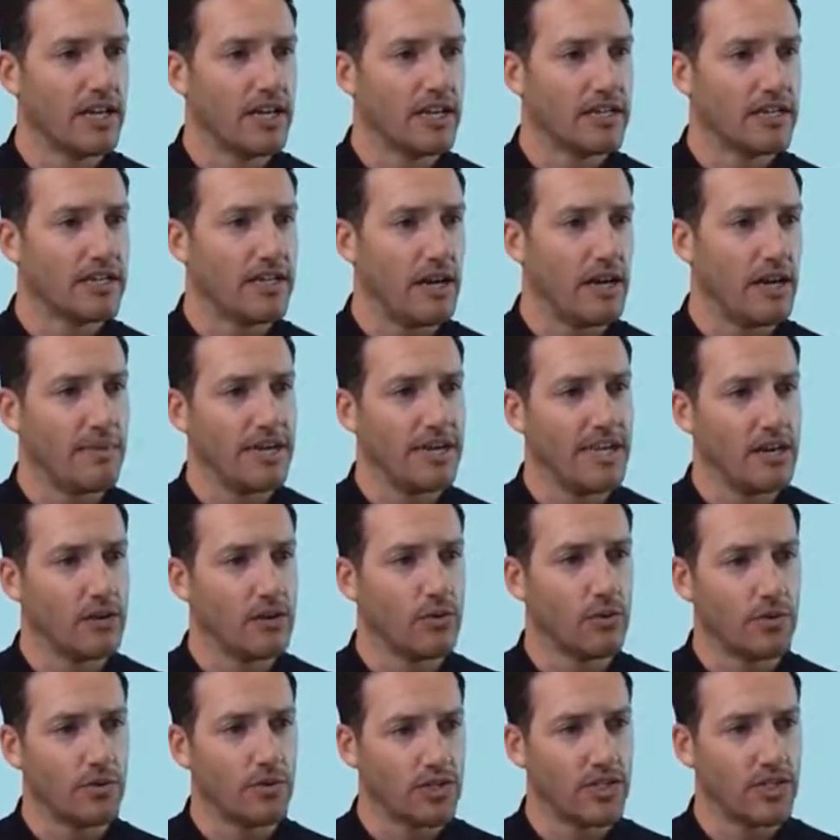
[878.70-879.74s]
type
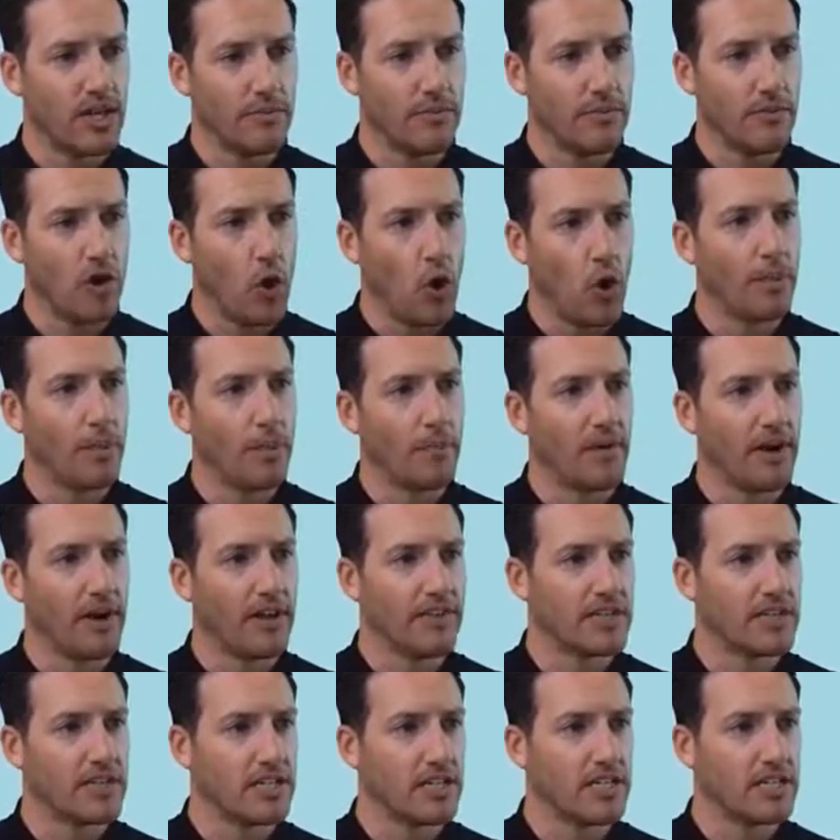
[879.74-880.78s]
equals sum, open
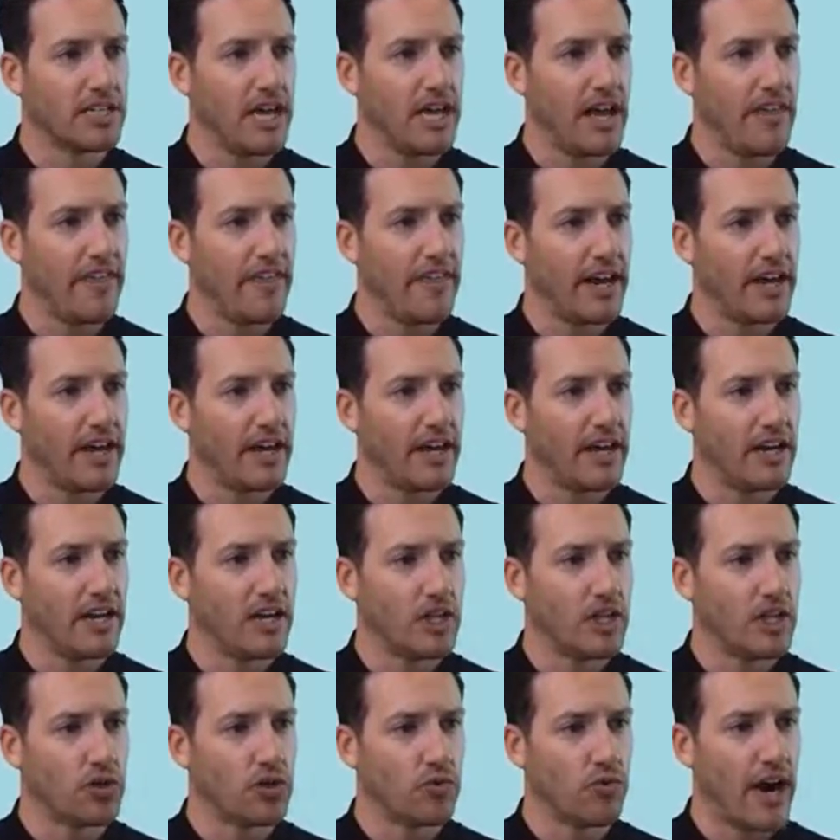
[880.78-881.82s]
parentheses, and then
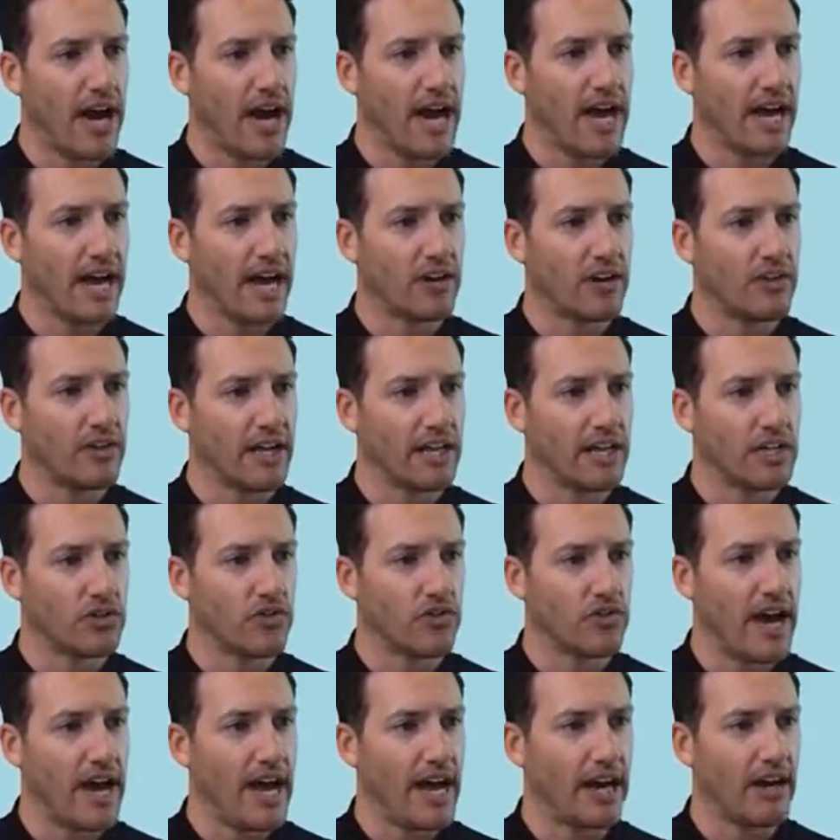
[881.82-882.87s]
drag, click and
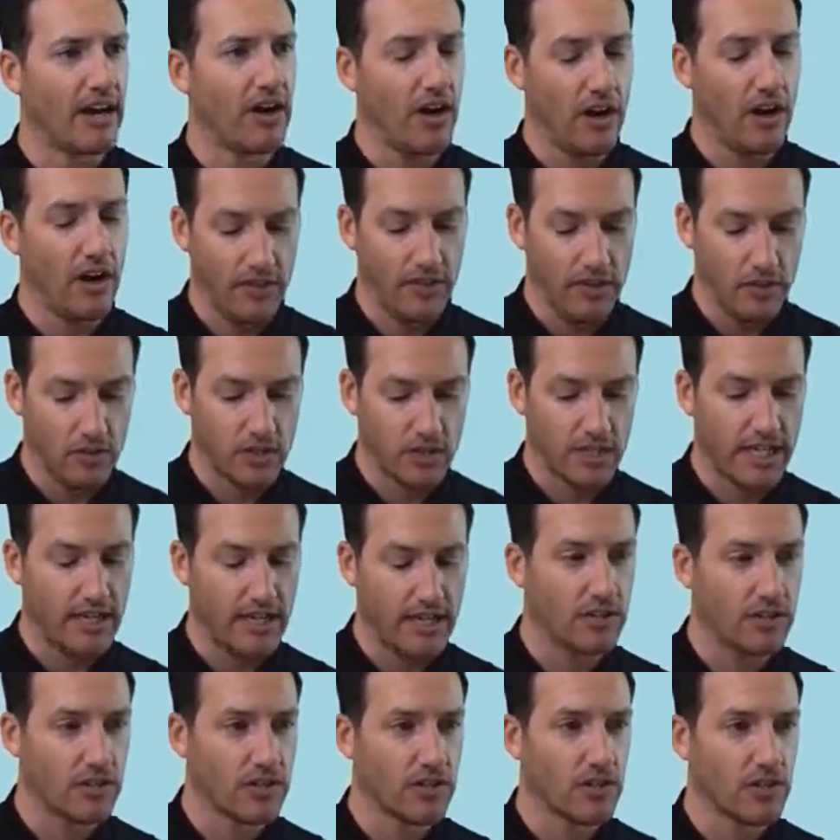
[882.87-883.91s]
drag on those
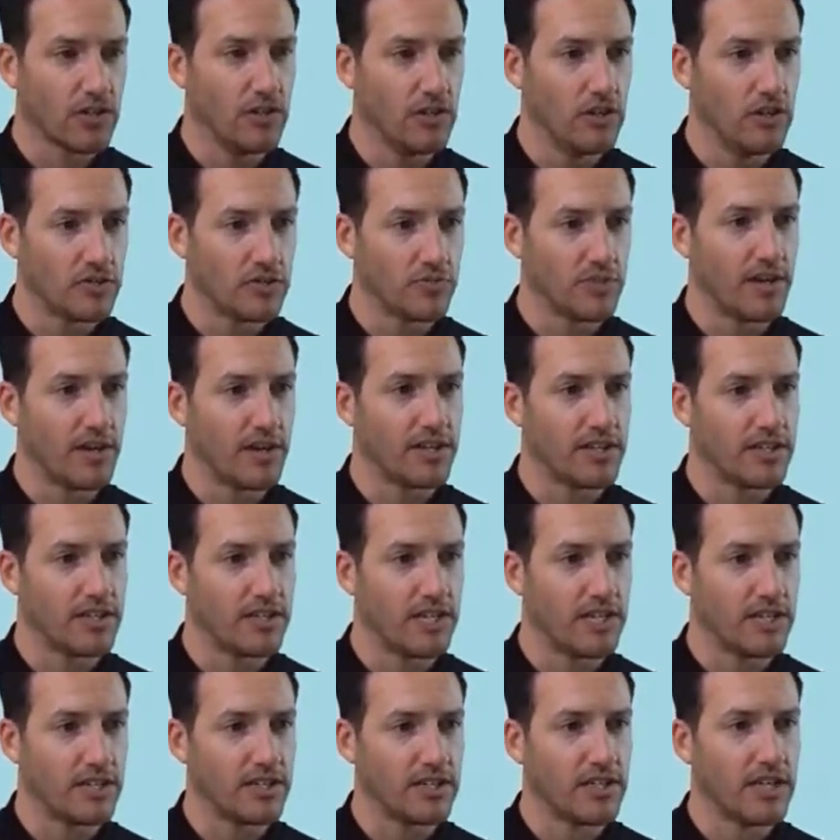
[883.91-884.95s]
cells, close
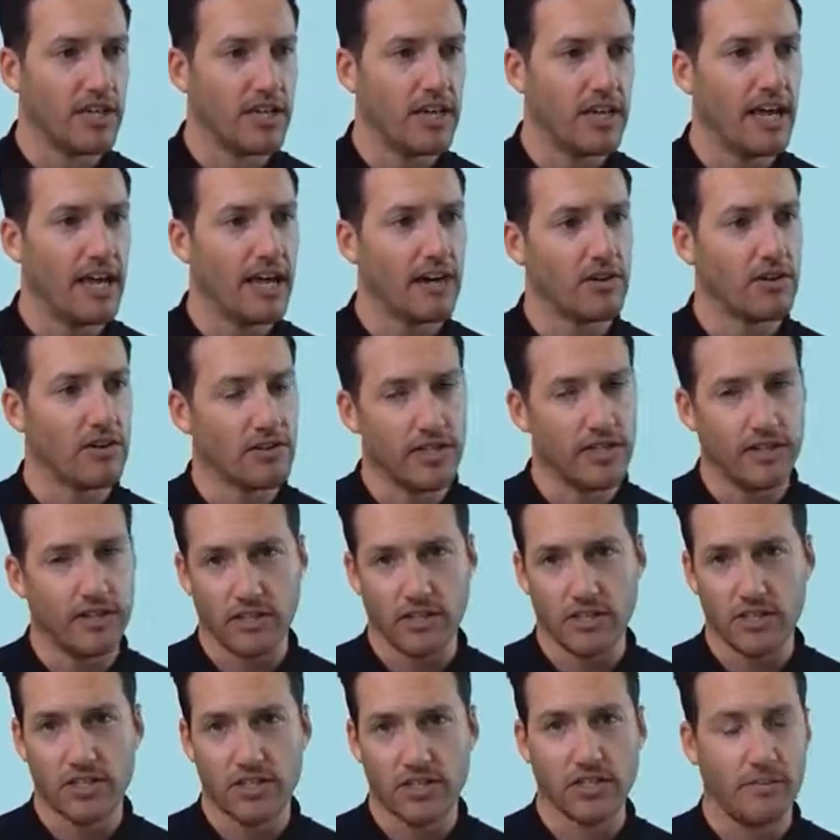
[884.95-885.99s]
parentheses, and it'll tell you
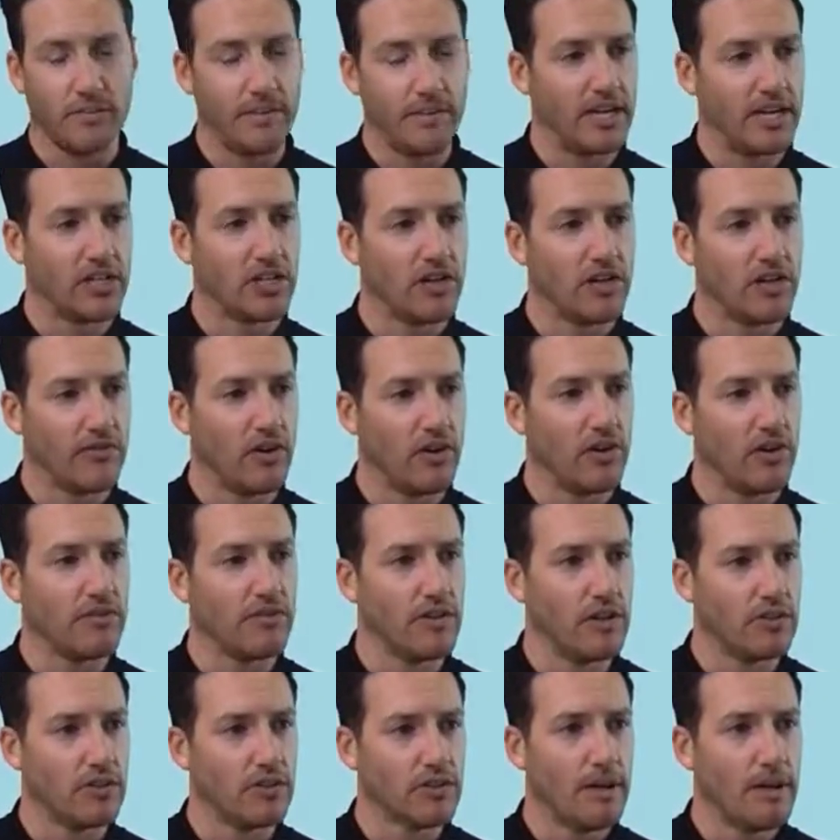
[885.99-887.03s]
the summation of all of
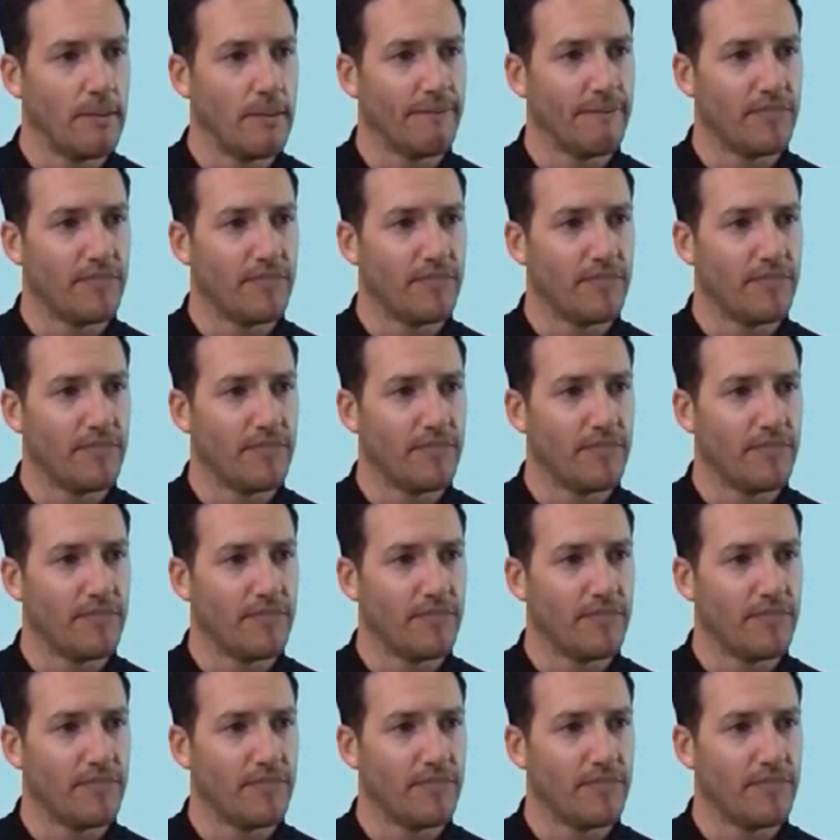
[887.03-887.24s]
those.